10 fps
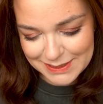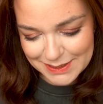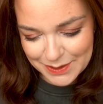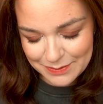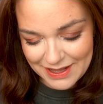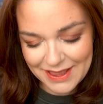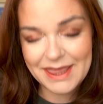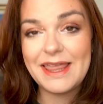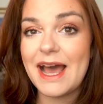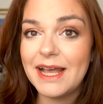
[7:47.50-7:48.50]
So
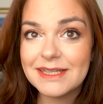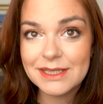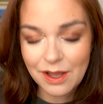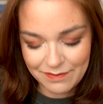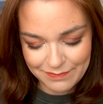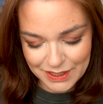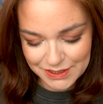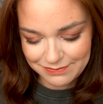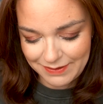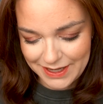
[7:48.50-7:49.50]
that's not
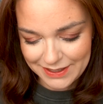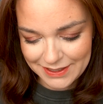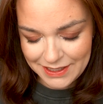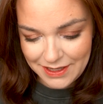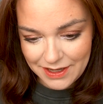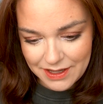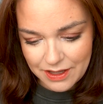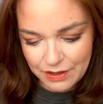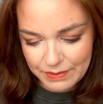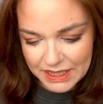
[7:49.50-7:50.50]
much fun.
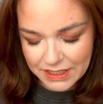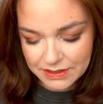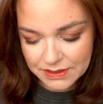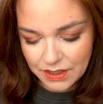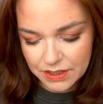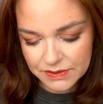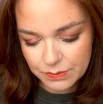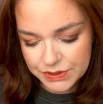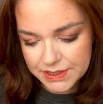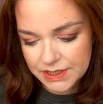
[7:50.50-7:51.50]
That is a lot. So
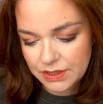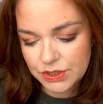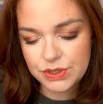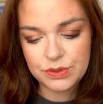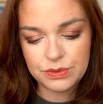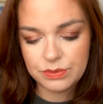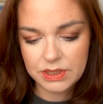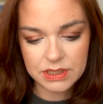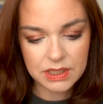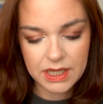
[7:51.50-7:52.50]
we're just going to do,
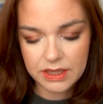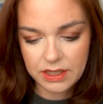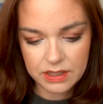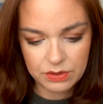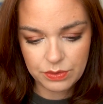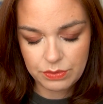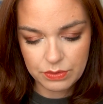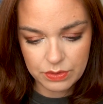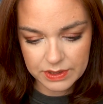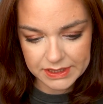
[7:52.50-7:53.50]
I think on
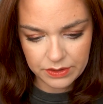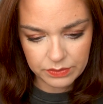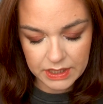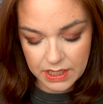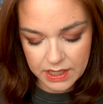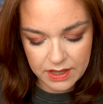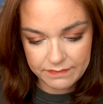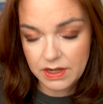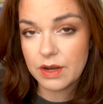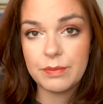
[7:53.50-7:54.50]
Google, because I don't think I have
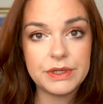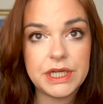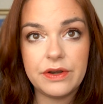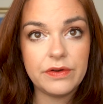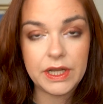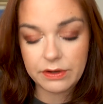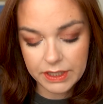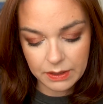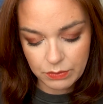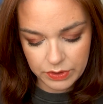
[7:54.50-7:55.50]
a number generator
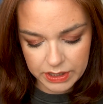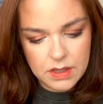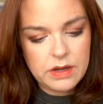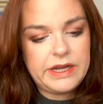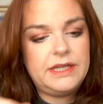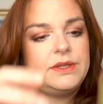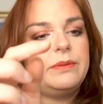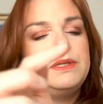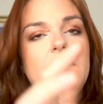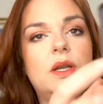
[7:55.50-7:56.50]
anymore. All right, so
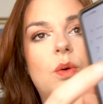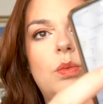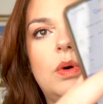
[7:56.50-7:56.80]
I've done